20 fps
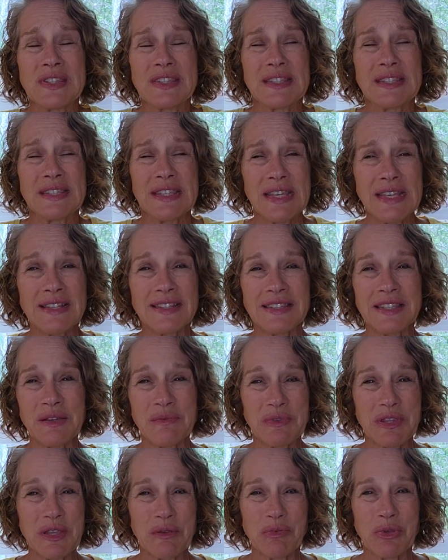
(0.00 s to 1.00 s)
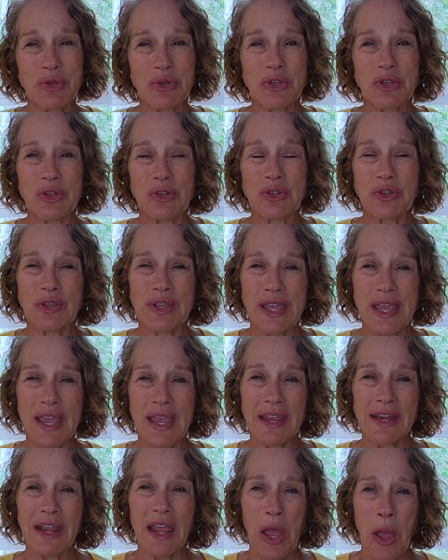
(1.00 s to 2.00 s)
see something beauty and you
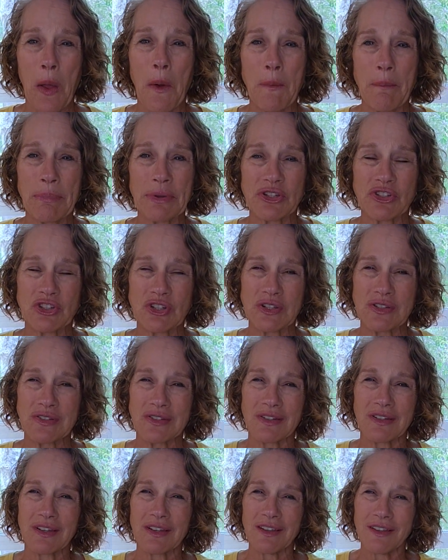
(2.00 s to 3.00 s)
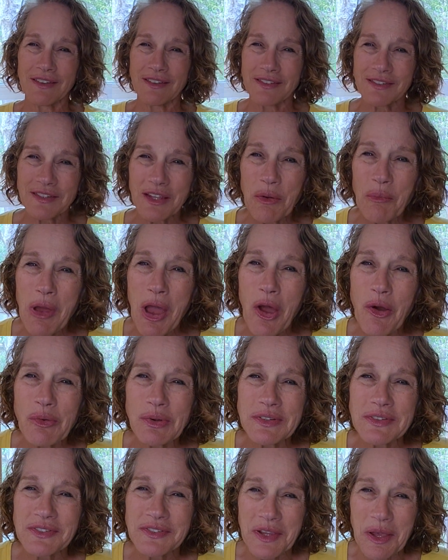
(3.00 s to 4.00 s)
can't help but just somehow
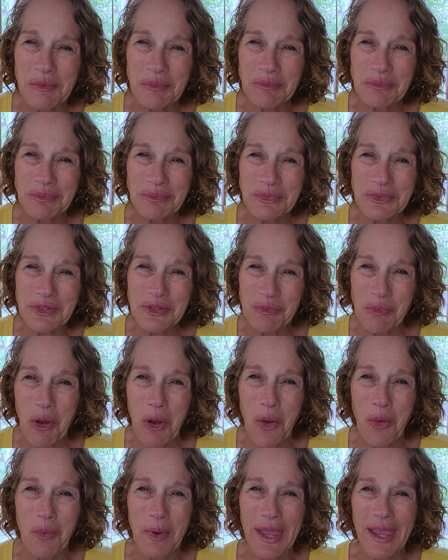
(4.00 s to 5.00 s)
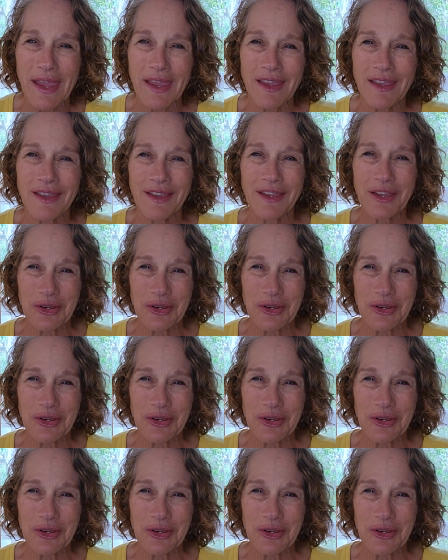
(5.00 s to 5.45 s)
in some small way